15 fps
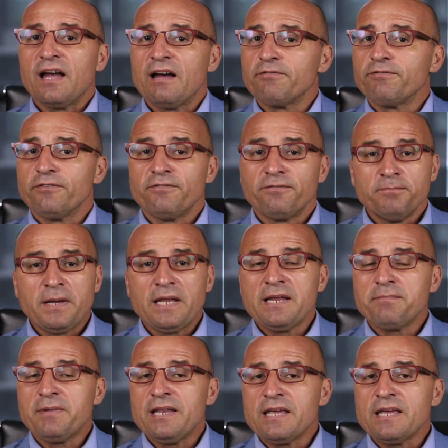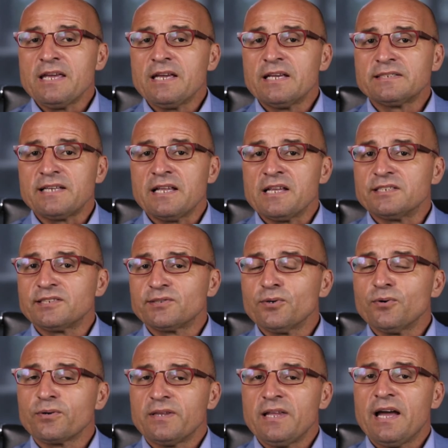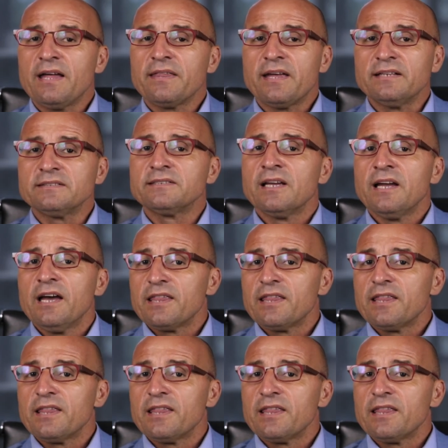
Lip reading: for many, many years, and there's talk now that